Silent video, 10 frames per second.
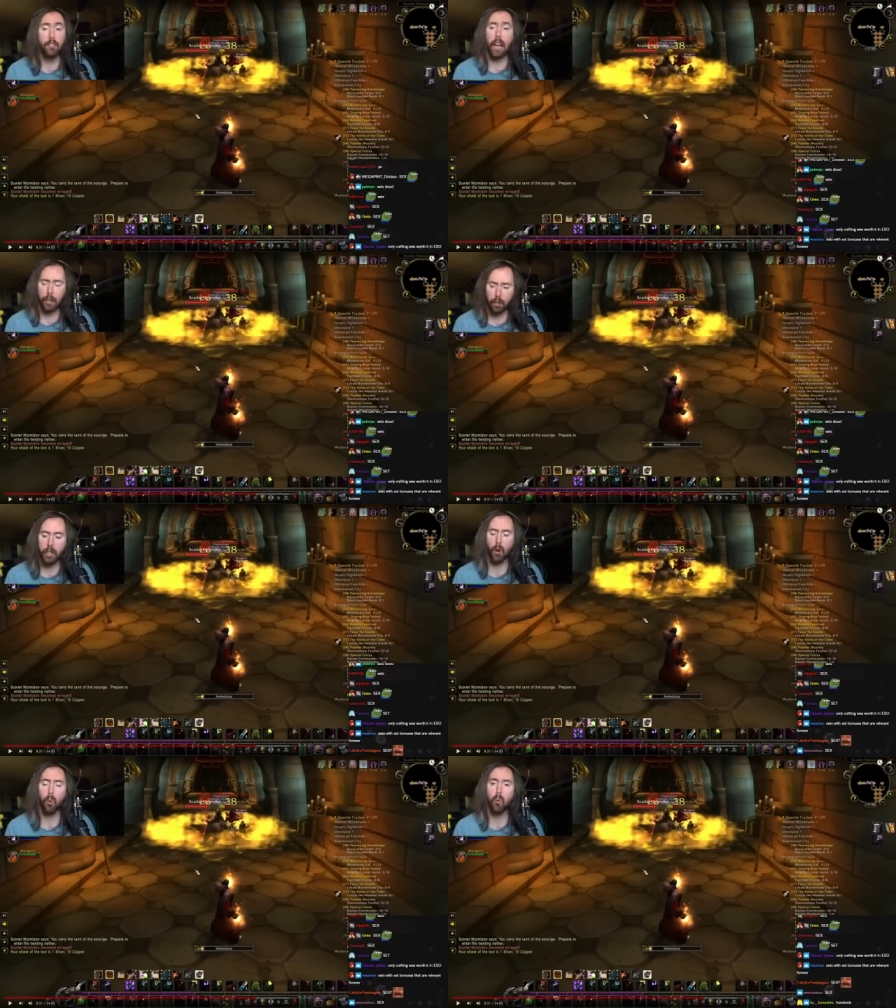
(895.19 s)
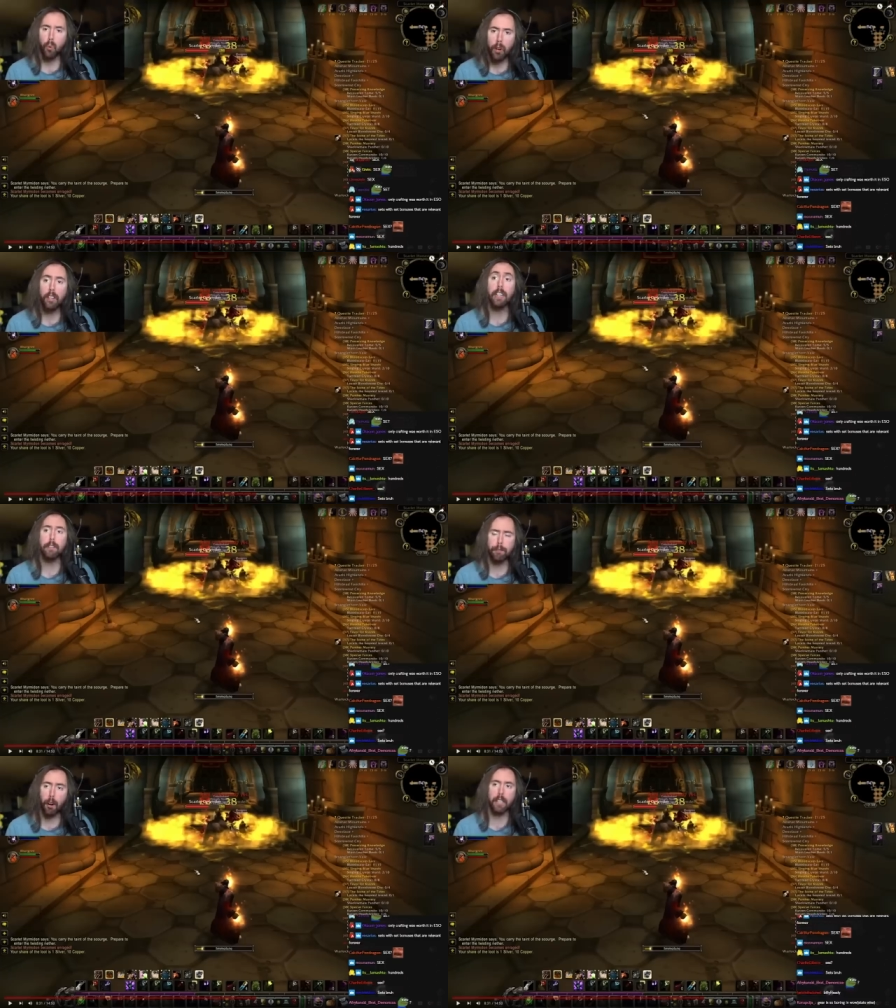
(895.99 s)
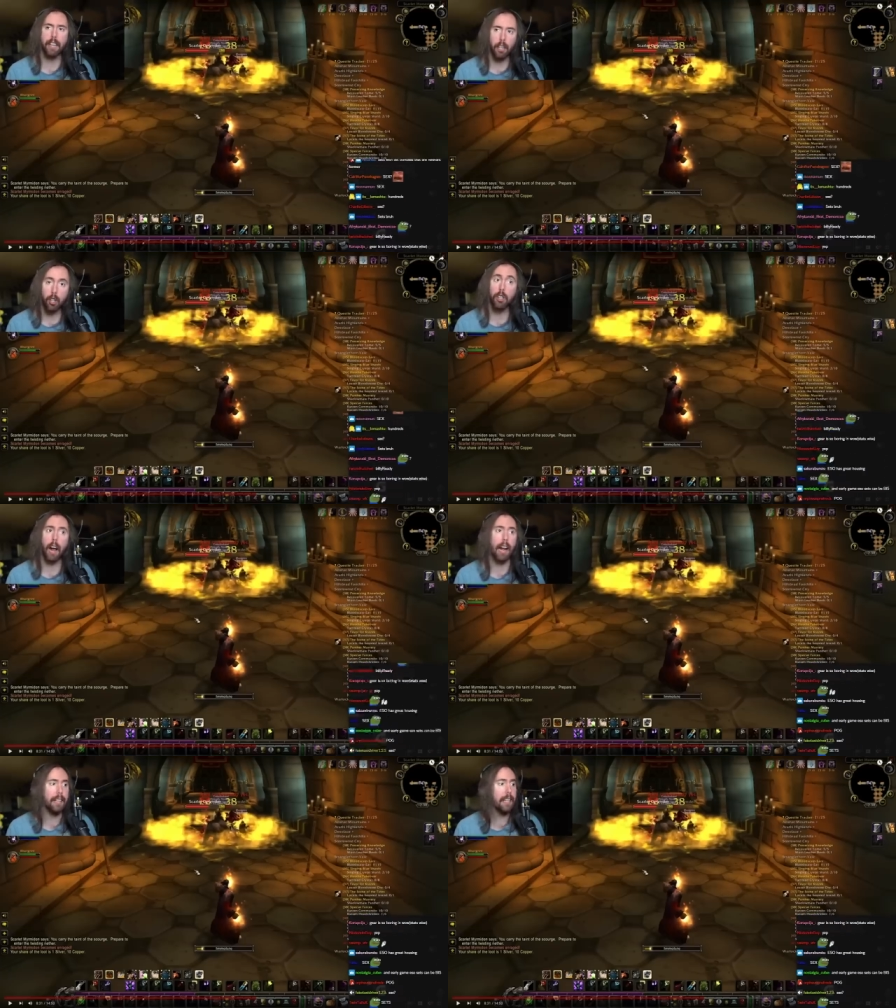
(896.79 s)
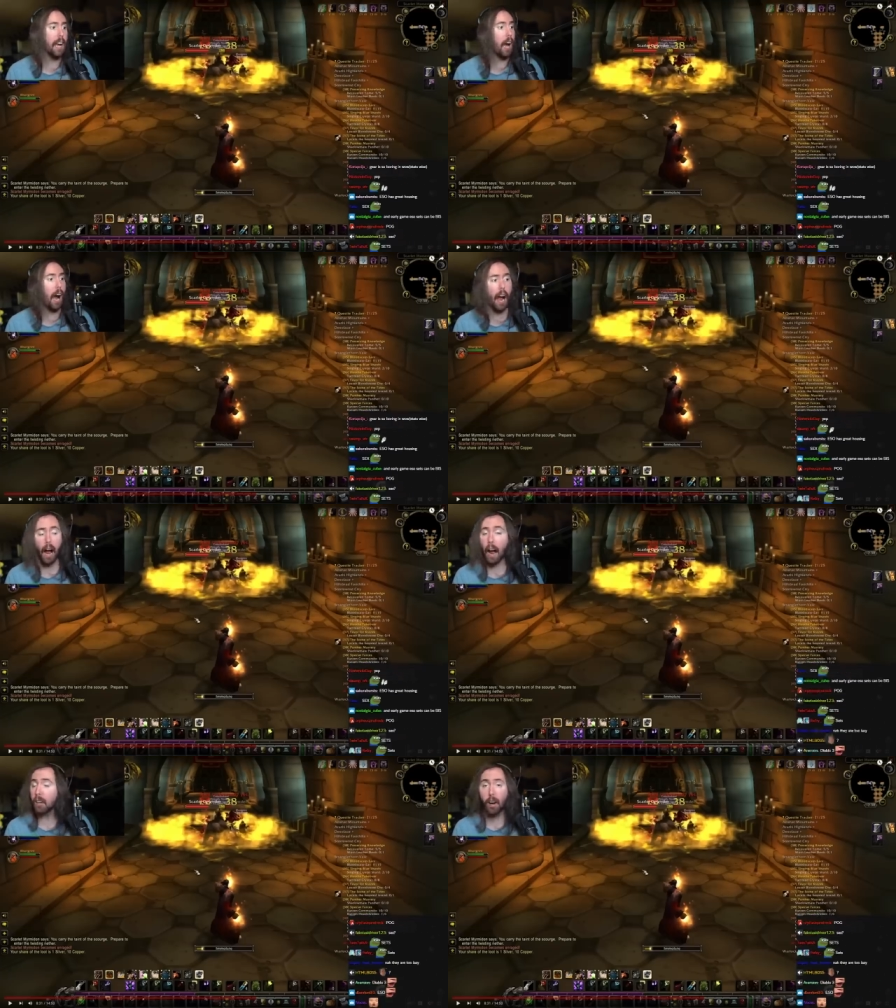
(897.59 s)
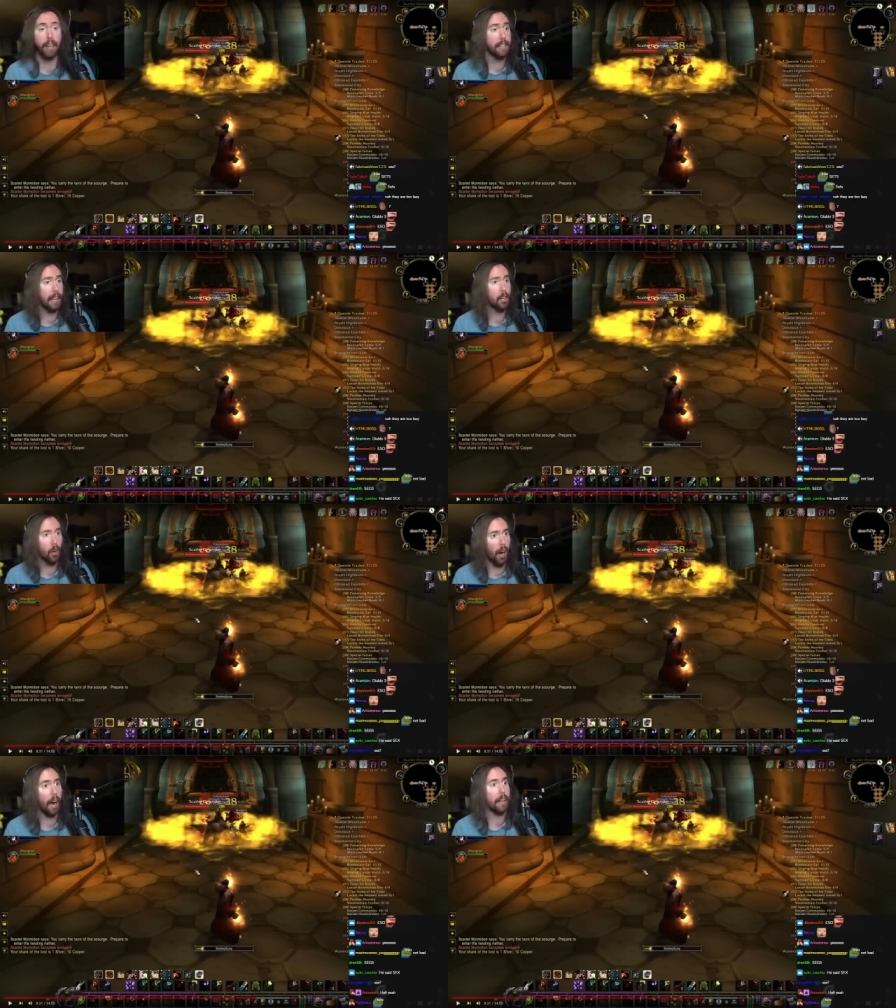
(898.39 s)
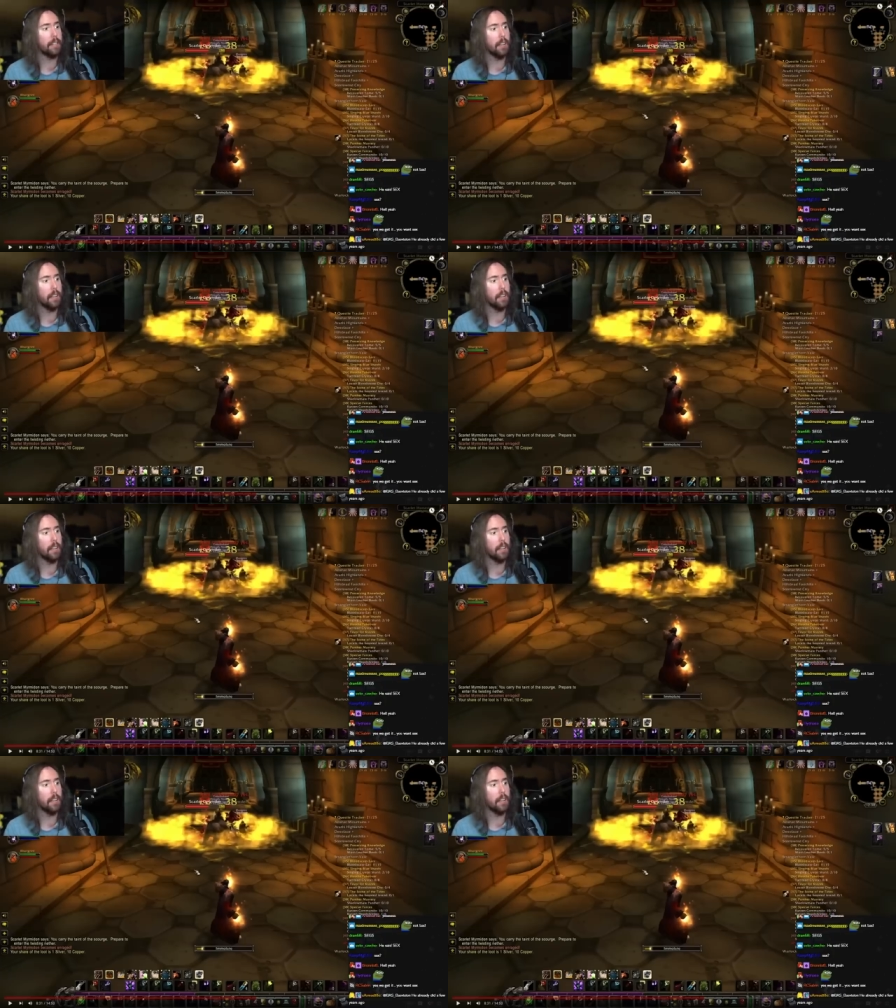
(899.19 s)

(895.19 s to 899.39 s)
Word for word: actually a really fucking good idea. I like that a lot.